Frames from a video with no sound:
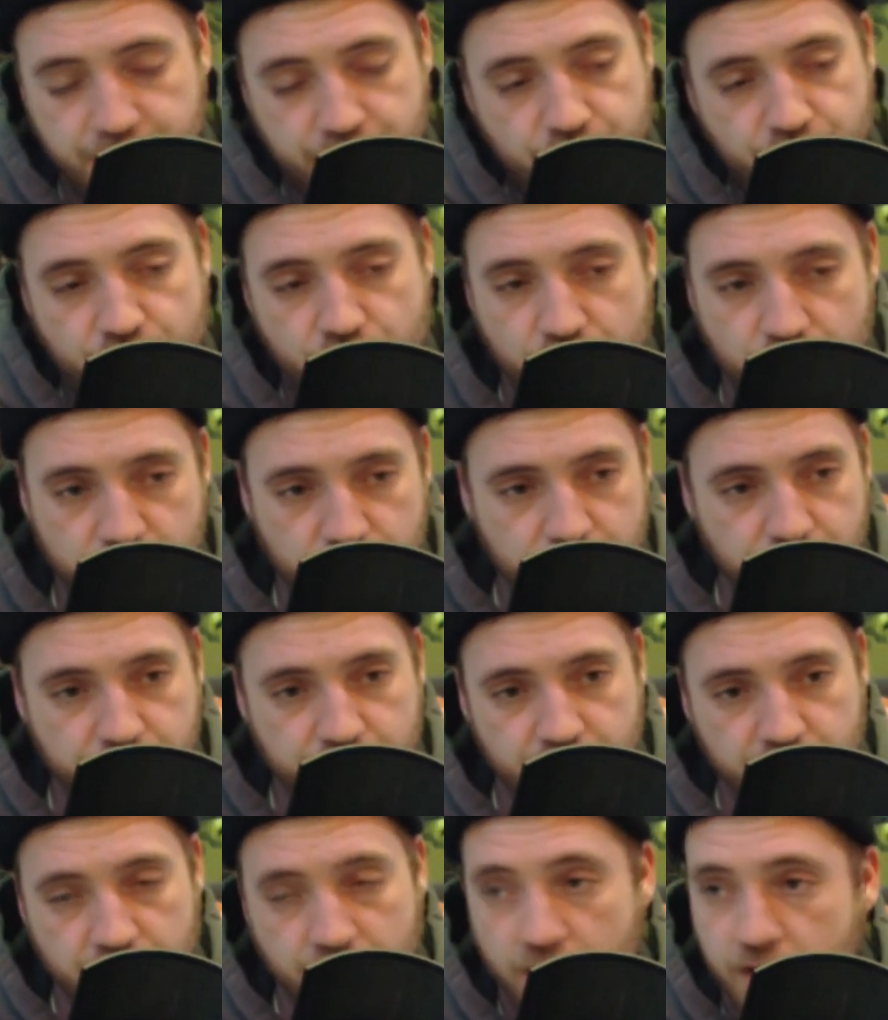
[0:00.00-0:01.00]
Either or, you
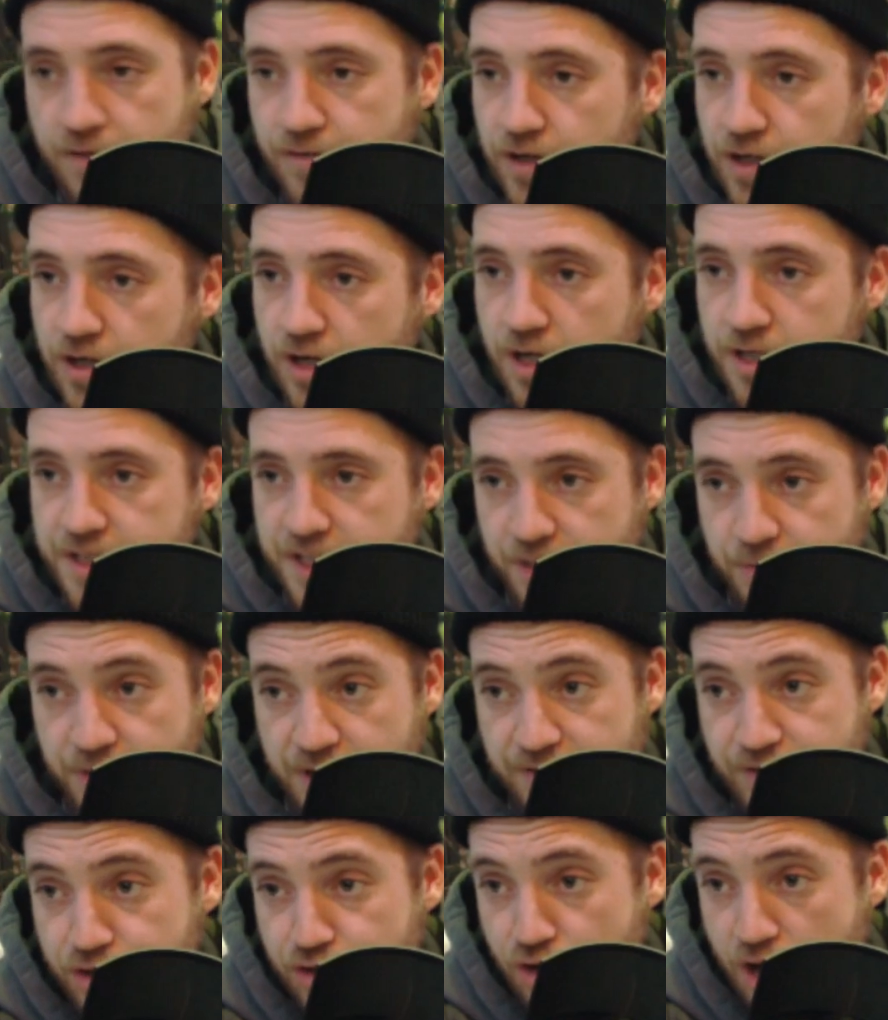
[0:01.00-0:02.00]
can get all of our content.
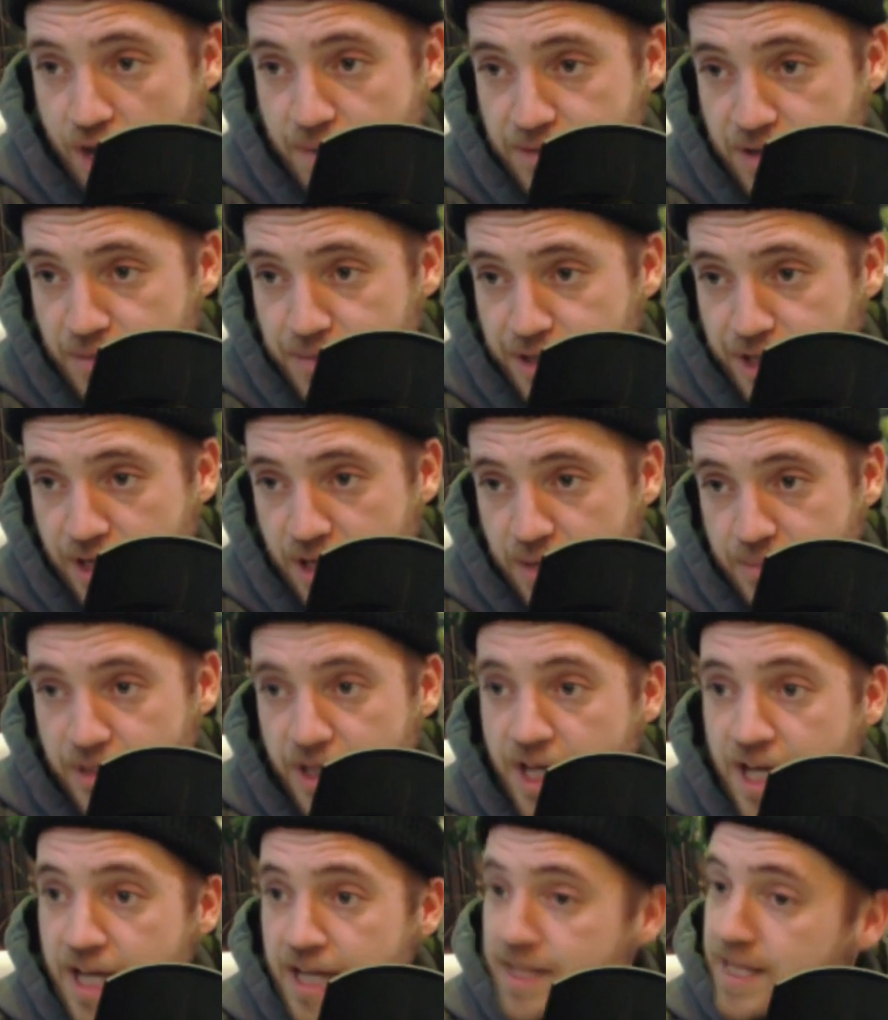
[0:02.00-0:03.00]
We have a drop coming
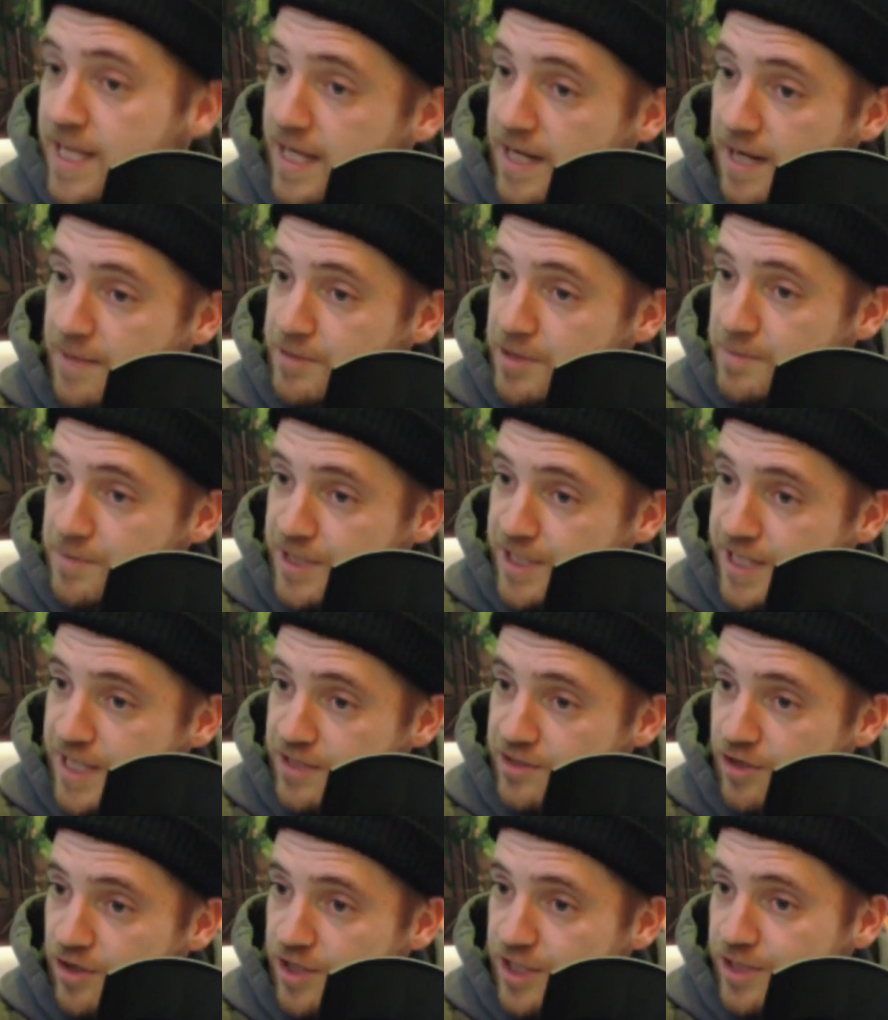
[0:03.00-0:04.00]
up that I'm going to be
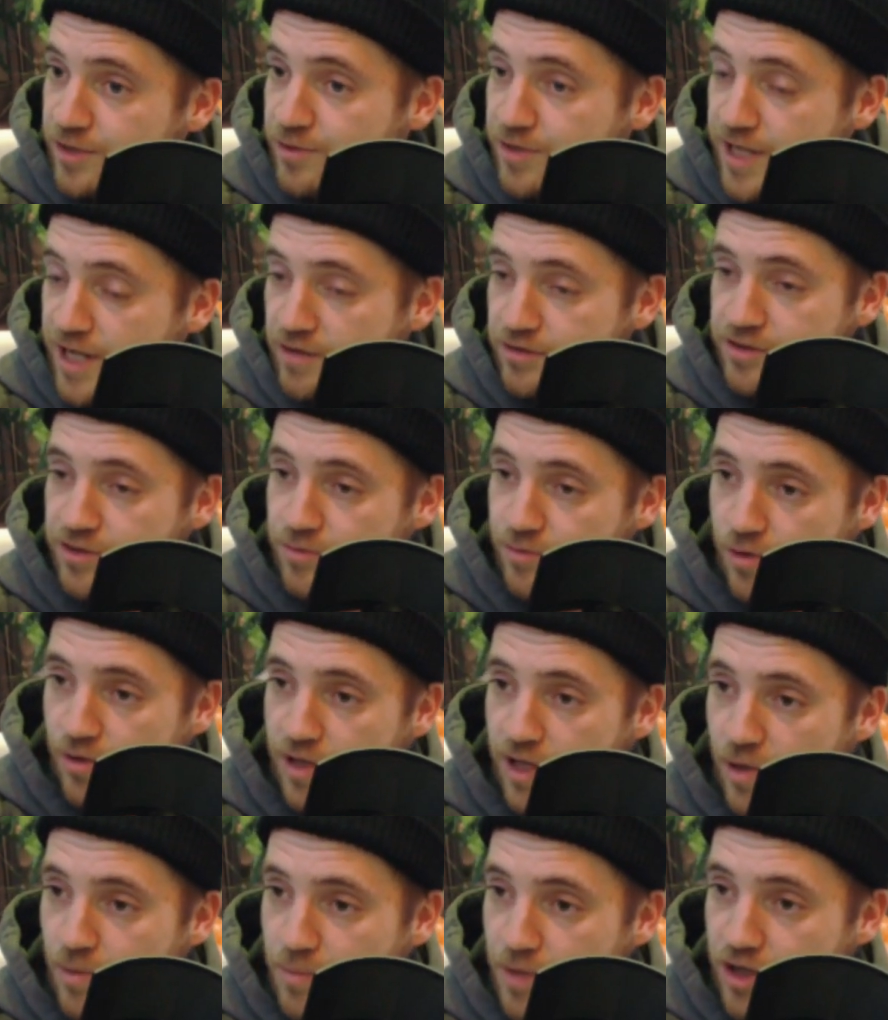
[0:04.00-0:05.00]
starting to announce and
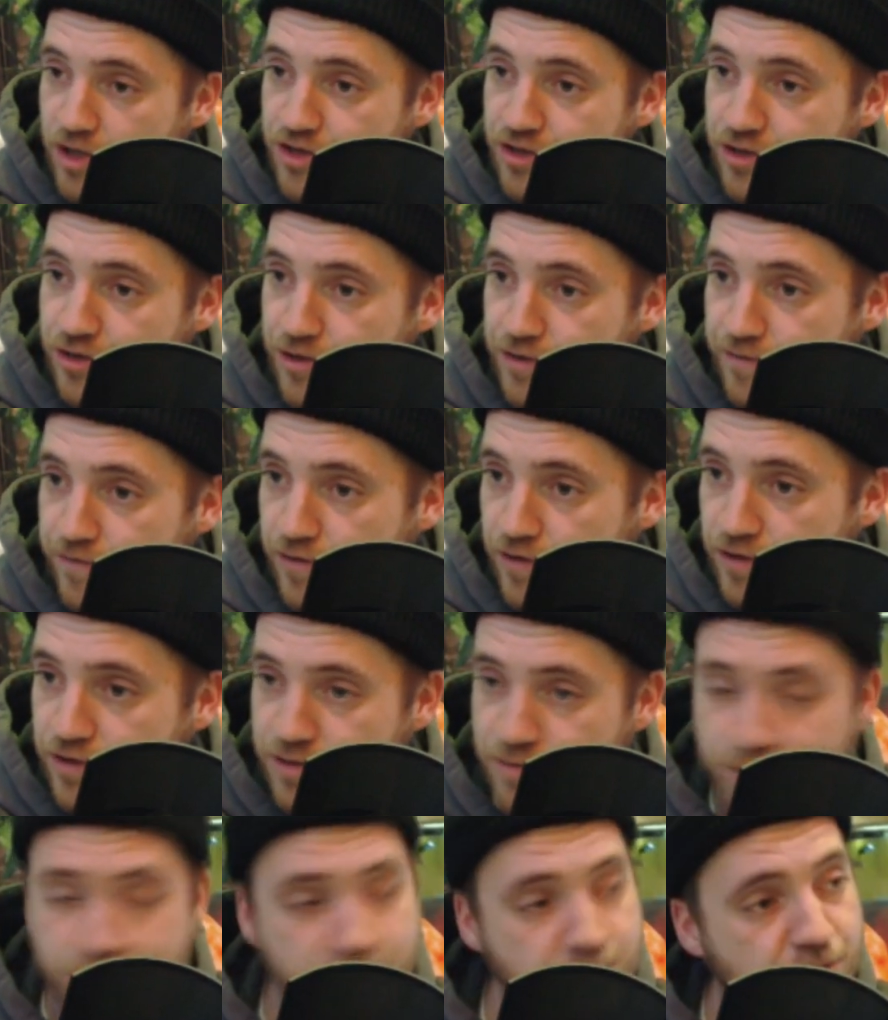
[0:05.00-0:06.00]
roll out March
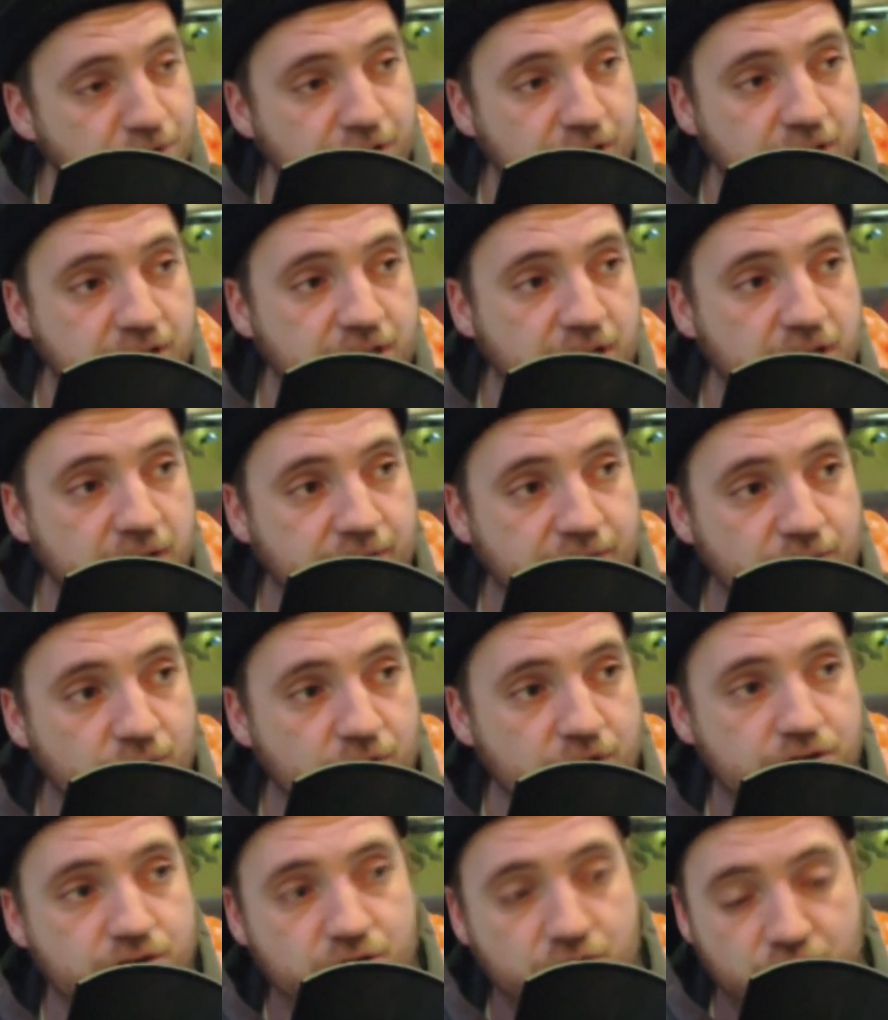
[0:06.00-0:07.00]
31st, which I'm pretty excited
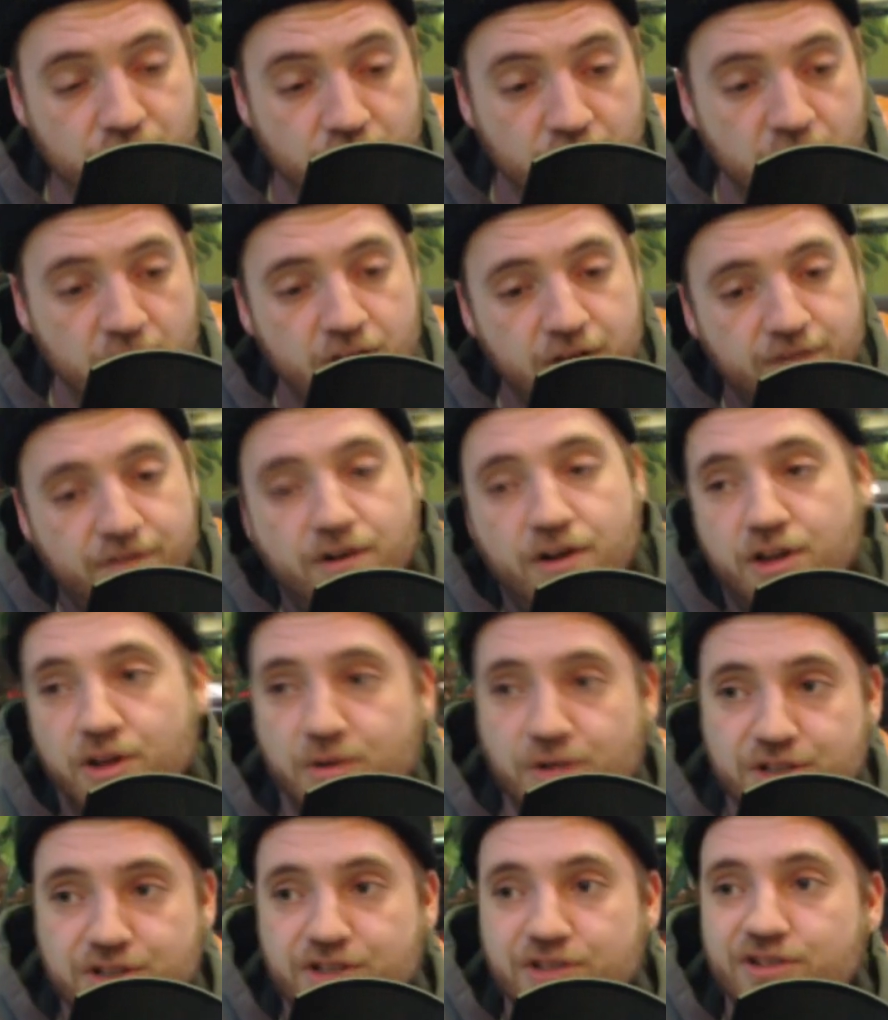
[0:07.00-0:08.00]
for. So
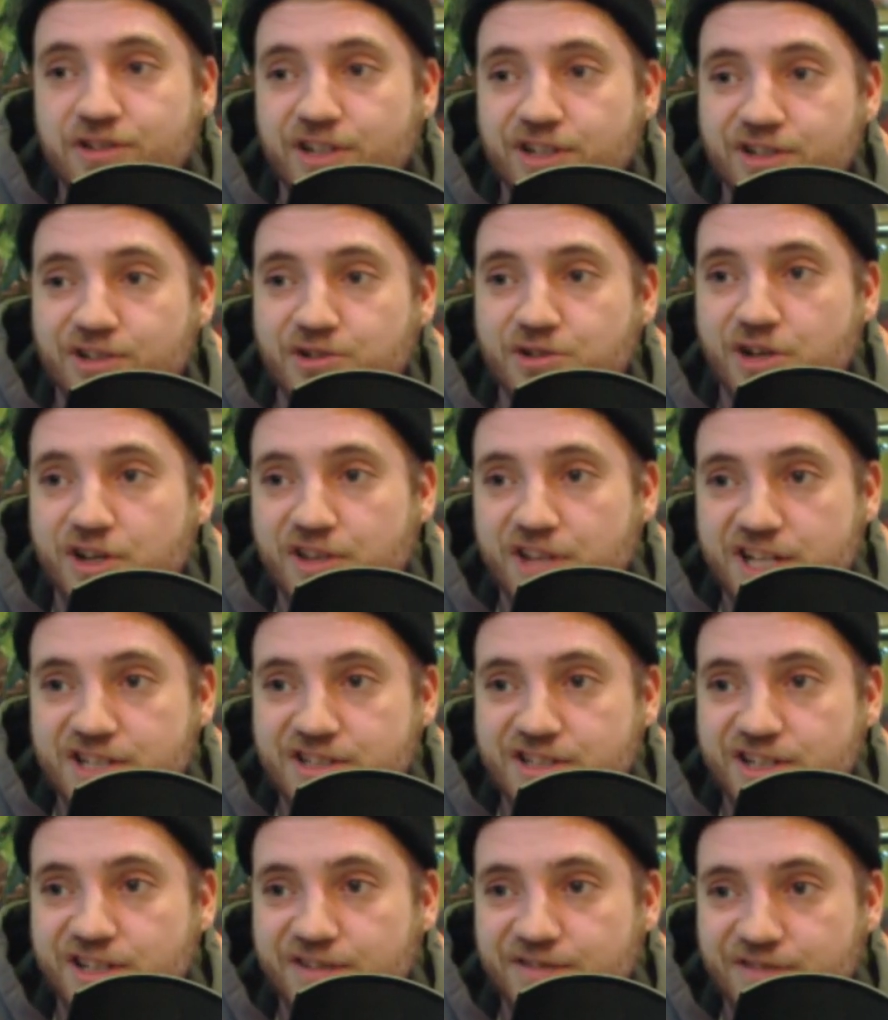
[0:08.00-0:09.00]
follow us and do all that
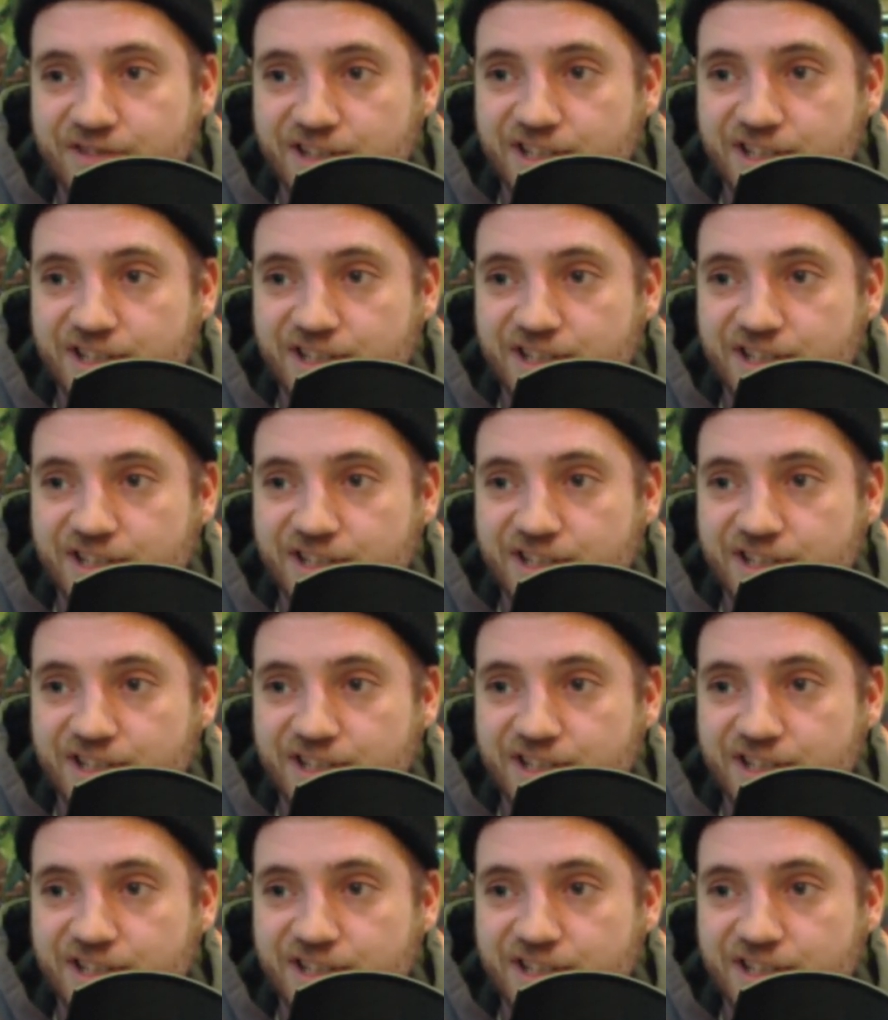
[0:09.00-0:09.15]
stuff.